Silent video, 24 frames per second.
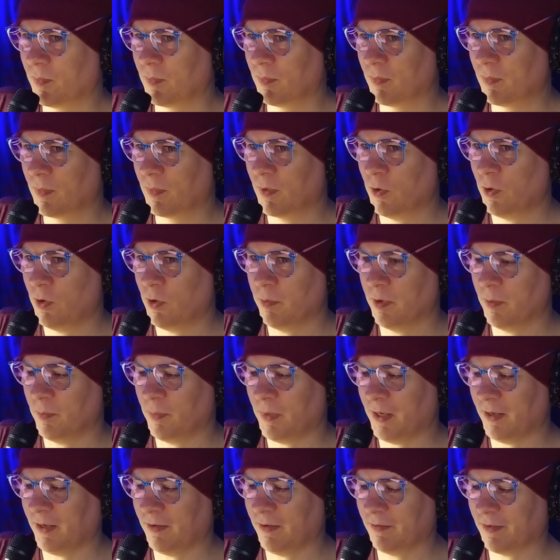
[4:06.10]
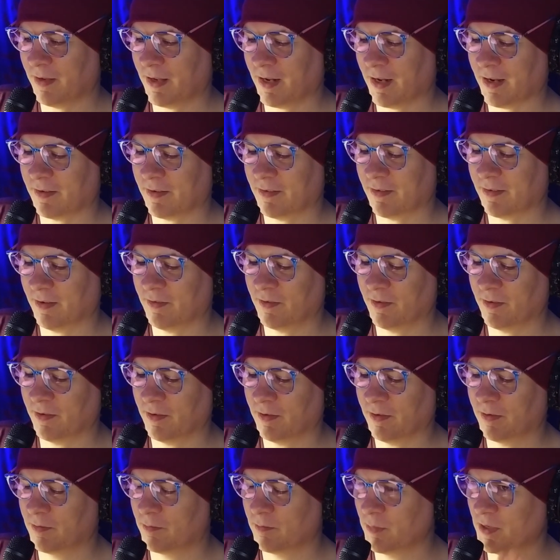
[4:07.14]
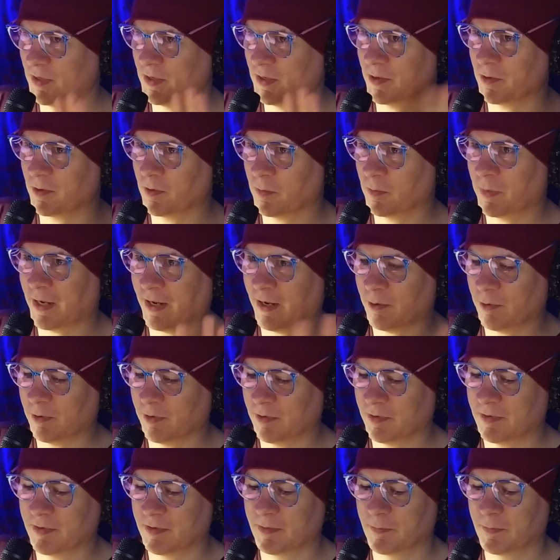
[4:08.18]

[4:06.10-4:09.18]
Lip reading: human beings, had access to mystical powers.